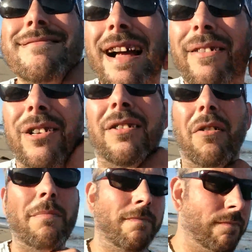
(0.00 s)
I ain't got
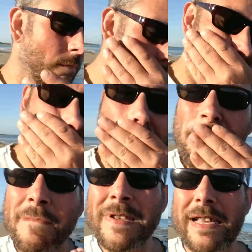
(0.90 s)
time.
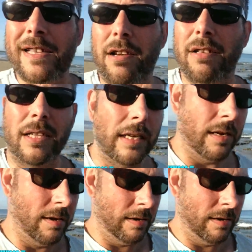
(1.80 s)
Seriously.